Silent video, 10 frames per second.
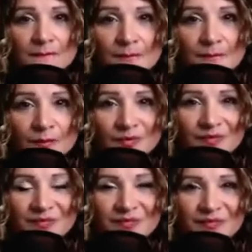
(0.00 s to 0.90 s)

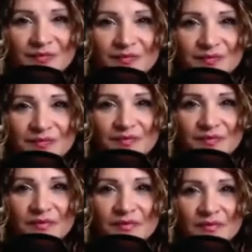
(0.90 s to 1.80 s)

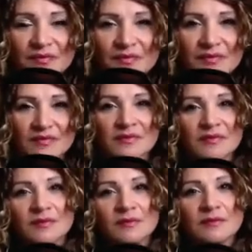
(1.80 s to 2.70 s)

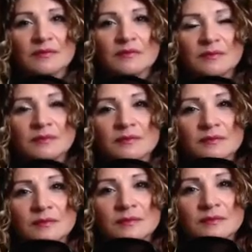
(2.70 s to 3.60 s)

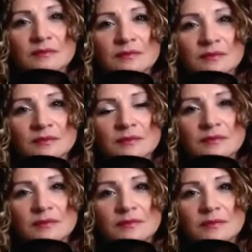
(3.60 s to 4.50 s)

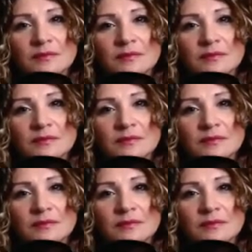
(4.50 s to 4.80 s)
(not speaking)